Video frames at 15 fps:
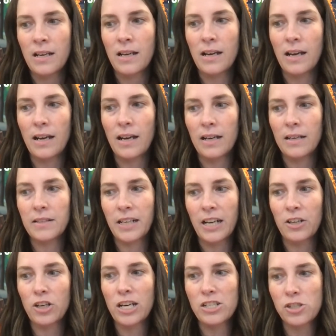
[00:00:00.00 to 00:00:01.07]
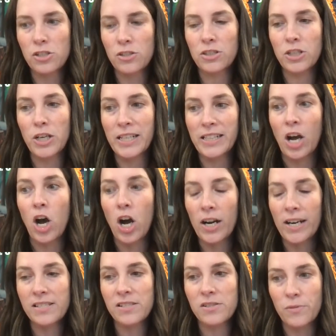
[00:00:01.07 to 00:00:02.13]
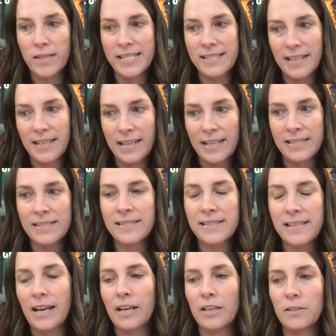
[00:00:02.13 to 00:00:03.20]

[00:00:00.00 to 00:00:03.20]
the Congress during the August recess.